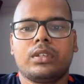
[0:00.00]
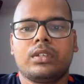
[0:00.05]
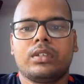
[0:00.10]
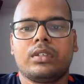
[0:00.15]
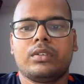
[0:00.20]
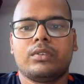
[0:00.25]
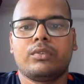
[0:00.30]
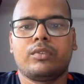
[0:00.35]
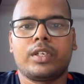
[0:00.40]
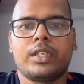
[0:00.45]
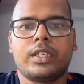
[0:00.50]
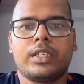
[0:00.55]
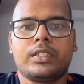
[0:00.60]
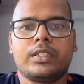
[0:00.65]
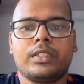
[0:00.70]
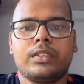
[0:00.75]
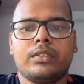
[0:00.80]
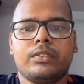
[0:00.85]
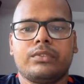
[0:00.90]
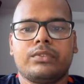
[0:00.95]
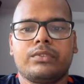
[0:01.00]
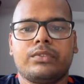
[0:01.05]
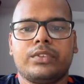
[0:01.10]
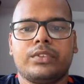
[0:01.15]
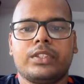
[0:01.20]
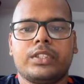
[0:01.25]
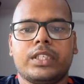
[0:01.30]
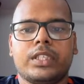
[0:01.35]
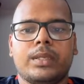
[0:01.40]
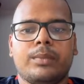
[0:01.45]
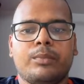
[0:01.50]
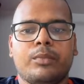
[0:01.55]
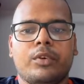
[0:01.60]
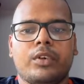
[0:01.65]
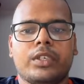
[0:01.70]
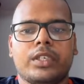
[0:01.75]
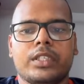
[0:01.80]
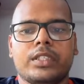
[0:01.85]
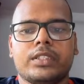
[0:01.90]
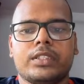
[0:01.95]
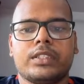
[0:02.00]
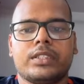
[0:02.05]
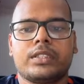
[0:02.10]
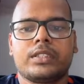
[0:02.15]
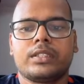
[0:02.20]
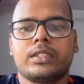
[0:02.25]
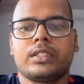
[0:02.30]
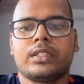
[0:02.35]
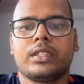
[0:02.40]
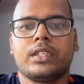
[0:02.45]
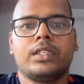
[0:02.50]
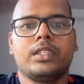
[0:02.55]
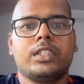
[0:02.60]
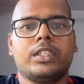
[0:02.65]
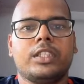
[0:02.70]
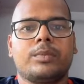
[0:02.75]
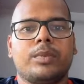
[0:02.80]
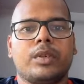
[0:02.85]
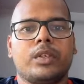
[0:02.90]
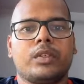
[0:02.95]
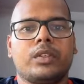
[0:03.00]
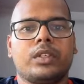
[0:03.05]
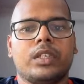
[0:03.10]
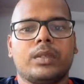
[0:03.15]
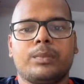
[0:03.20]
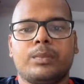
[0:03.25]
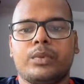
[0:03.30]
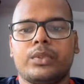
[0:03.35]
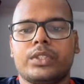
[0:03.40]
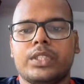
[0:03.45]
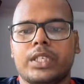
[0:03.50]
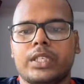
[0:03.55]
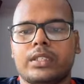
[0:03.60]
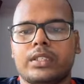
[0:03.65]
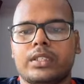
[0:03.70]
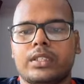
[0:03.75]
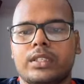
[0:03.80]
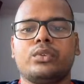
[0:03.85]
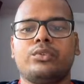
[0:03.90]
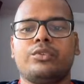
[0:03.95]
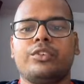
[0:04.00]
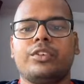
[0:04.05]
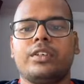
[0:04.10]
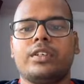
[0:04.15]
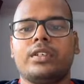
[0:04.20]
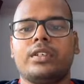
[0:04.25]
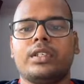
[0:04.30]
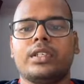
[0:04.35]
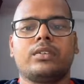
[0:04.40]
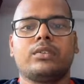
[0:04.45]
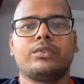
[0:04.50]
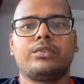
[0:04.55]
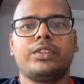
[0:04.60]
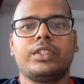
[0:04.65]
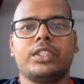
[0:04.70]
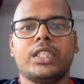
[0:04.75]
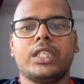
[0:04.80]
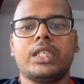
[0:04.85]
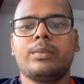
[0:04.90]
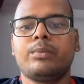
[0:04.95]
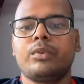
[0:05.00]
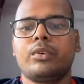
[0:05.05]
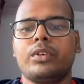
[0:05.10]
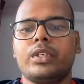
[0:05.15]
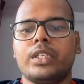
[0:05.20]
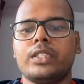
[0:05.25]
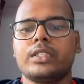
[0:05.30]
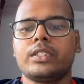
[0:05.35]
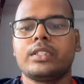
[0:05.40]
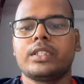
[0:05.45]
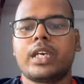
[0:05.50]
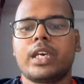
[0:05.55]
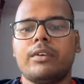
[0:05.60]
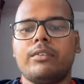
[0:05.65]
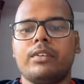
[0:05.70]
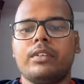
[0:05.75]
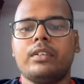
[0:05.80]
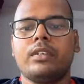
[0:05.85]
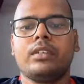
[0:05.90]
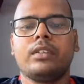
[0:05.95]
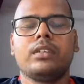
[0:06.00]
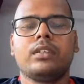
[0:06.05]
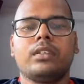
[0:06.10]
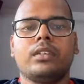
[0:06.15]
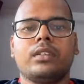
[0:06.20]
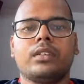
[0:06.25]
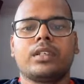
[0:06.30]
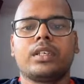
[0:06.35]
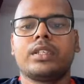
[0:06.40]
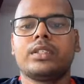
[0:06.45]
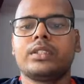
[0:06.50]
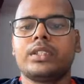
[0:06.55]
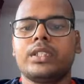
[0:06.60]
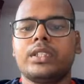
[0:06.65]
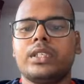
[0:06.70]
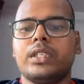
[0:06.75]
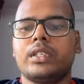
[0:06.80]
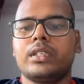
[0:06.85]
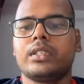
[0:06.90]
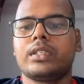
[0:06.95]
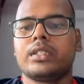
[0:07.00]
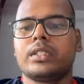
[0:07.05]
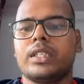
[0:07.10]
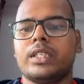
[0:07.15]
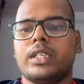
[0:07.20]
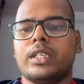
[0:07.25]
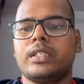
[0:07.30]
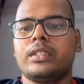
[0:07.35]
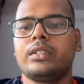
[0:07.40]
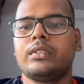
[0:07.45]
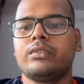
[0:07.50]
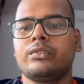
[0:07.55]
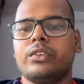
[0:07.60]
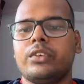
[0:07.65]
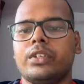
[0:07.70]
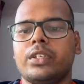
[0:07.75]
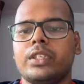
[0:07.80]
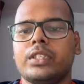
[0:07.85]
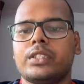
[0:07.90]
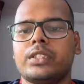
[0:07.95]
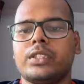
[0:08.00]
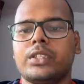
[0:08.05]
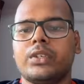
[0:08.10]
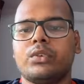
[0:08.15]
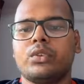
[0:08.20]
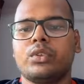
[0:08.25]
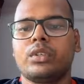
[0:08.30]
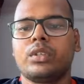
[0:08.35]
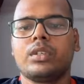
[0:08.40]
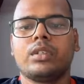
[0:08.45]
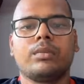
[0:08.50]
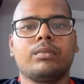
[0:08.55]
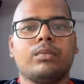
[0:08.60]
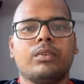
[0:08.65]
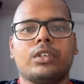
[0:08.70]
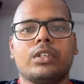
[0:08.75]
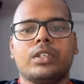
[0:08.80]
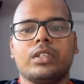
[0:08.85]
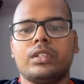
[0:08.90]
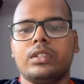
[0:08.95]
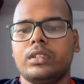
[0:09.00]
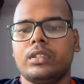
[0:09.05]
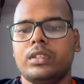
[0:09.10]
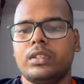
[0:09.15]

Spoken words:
what are the feature importance in this particular project. For feature importance I will consider the random forest tuned model,